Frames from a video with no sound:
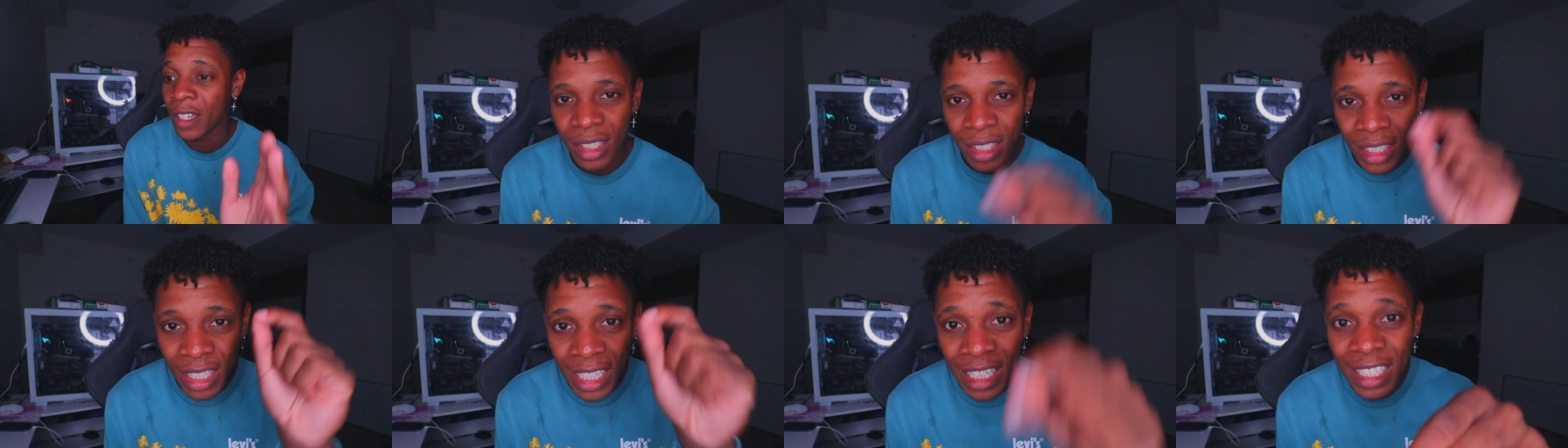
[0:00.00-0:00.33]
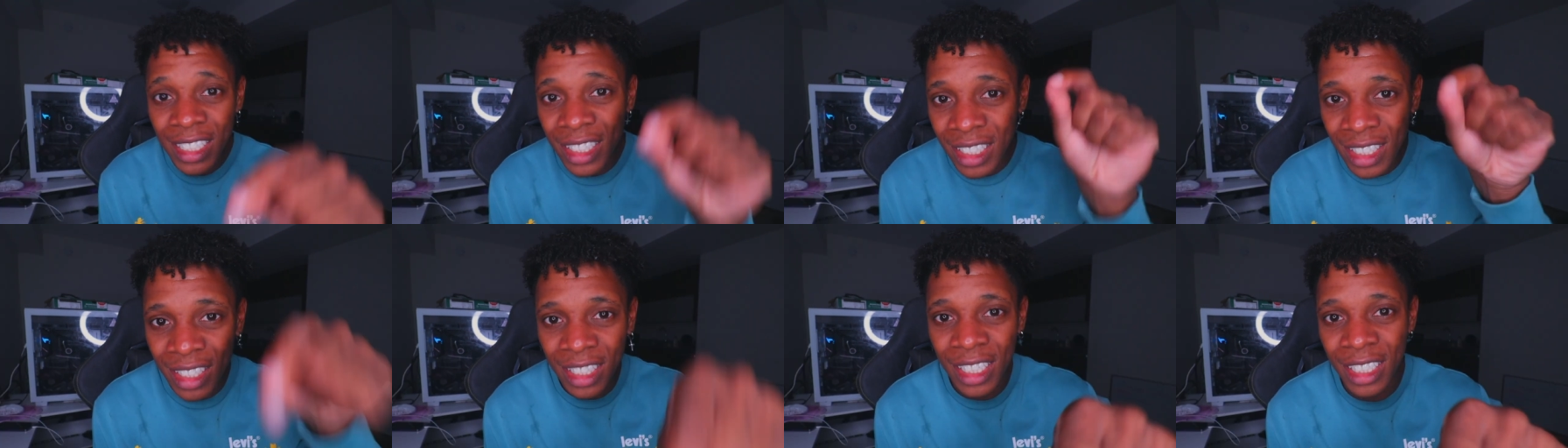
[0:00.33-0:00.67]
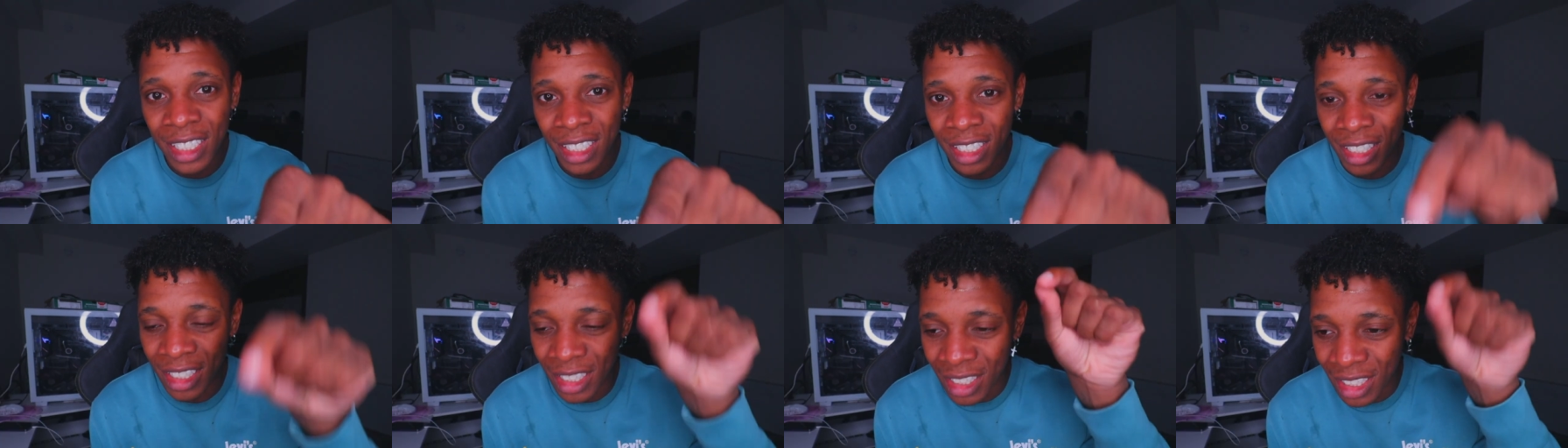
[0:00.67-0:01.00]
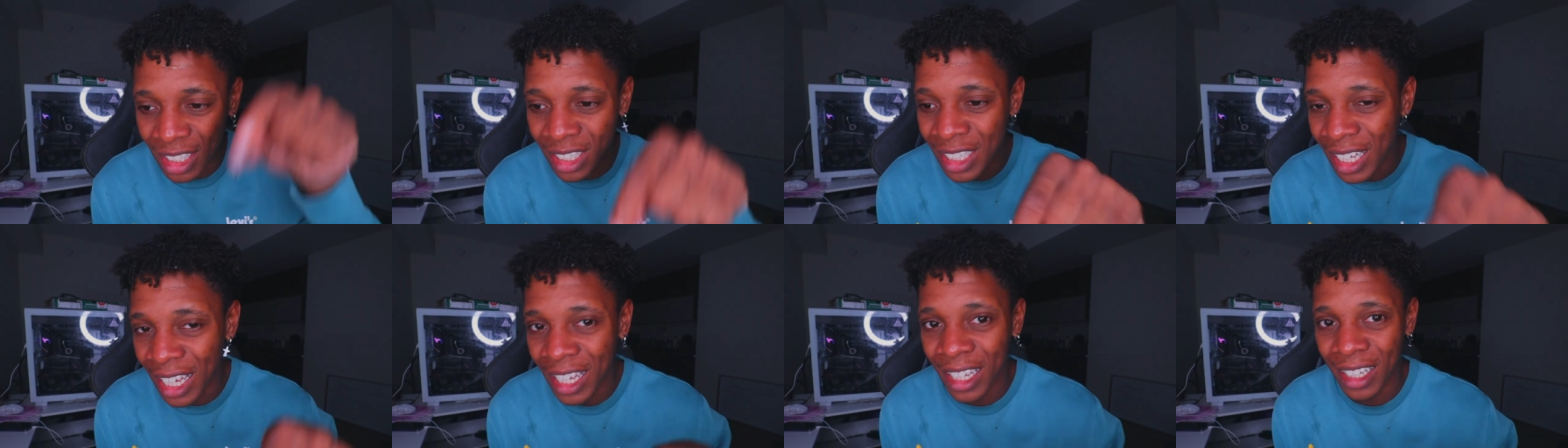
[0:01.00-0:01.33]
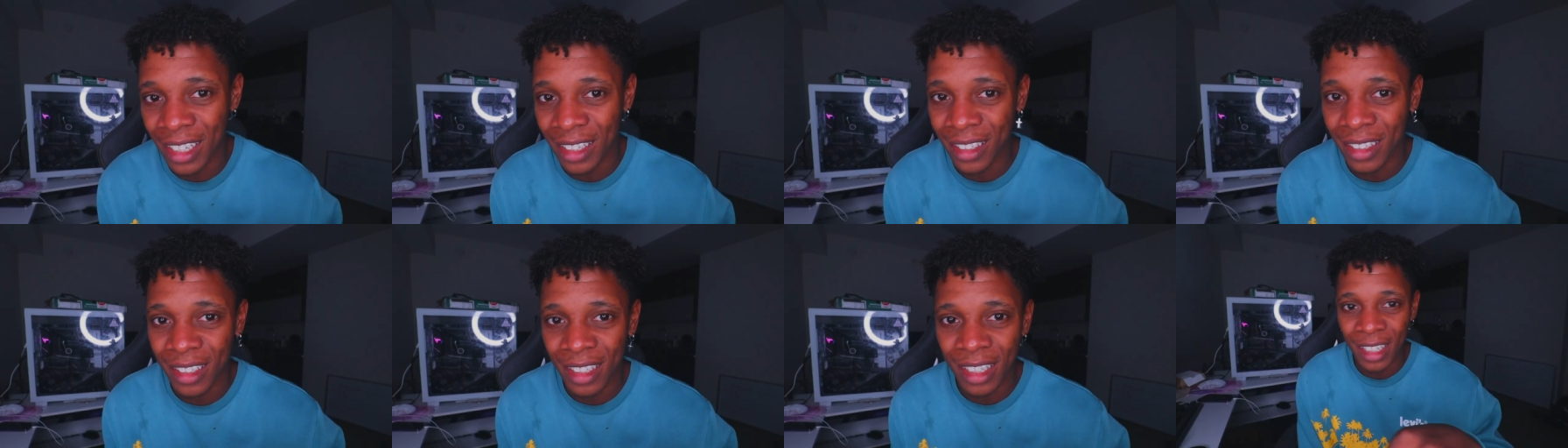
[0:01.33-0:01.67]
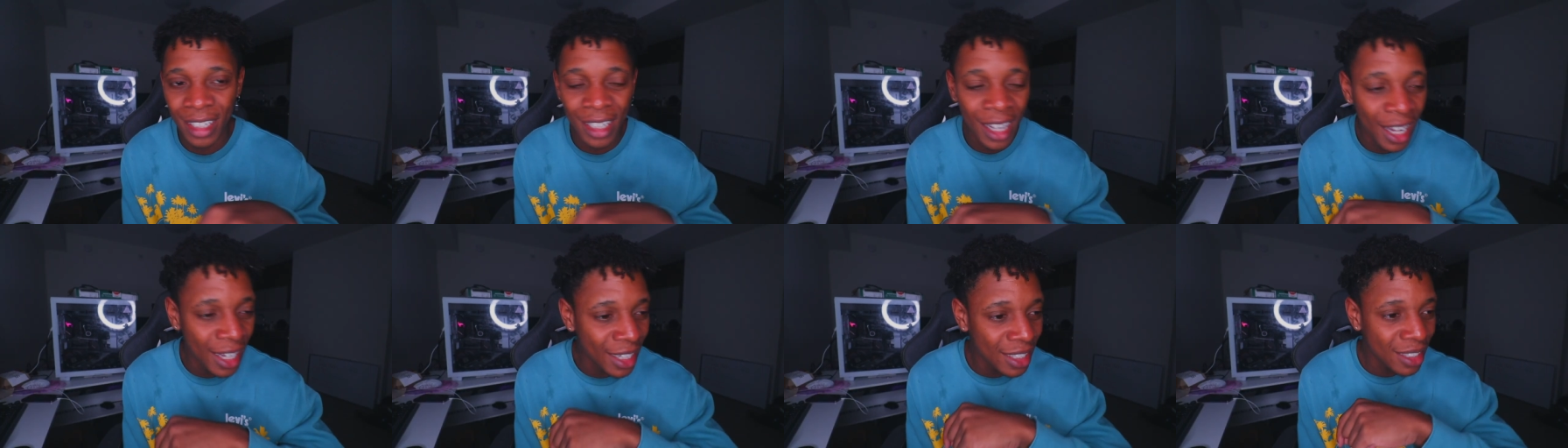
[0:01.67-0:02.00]
These decisions today,
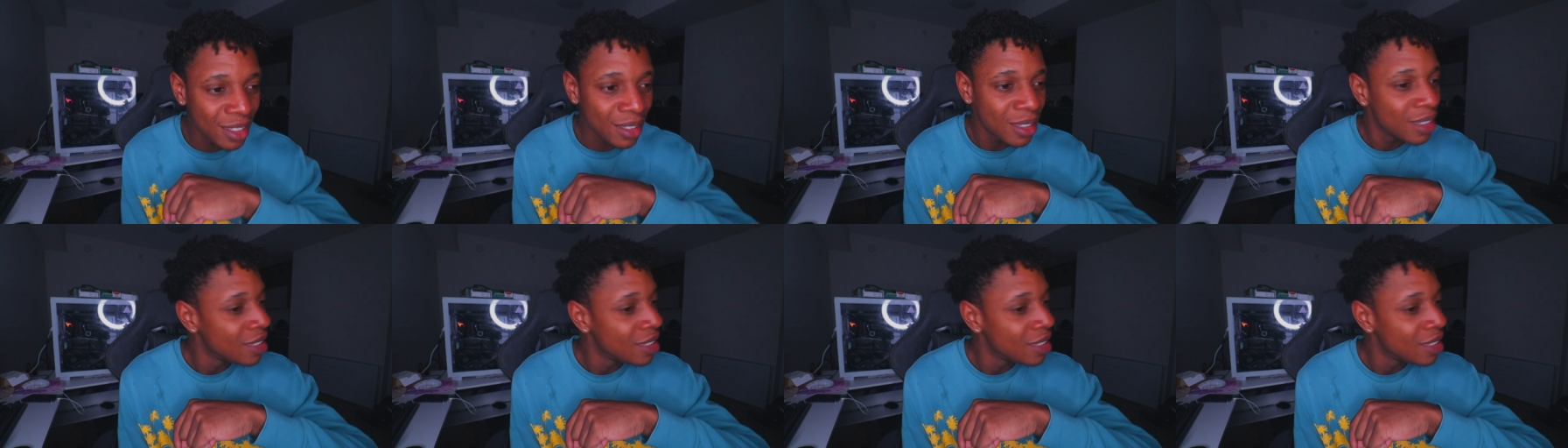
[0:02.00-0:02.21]
not